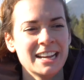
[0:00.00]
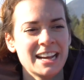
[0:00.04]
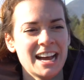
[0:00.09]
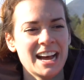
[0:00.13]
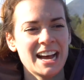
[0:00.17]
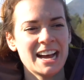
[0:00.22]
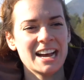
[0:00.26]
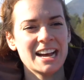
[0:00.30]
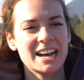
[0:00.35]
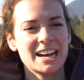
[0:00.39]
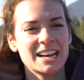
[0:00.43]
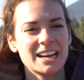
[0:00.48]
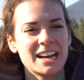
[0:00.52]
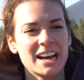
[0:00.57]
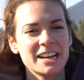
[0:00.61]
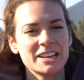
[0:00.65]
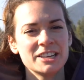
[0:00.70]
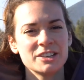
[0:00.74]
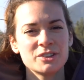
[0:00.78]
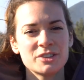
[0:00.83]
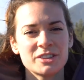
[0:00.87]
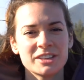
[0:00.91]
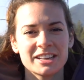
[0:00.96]
Uh, I
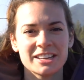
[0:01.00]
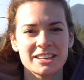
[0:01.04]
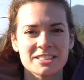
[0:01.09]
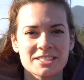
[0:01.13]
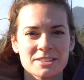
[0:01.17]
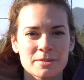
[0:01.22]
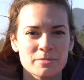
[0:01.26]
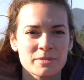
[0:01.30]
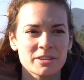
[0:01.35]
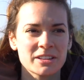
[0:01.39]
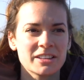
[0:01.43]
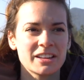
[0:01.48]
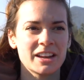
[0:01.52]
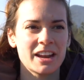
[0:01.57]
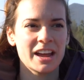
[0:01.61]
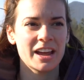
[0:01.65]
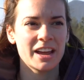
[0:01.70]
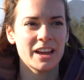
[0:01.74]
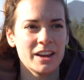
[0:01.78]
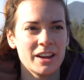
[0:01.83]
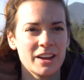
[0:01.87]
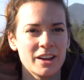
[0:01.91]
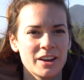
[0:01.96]
do think it is something that
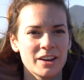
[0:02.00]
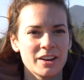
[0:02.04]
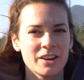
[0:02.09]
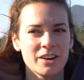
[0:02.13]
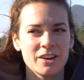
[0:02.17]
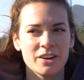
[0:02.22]
I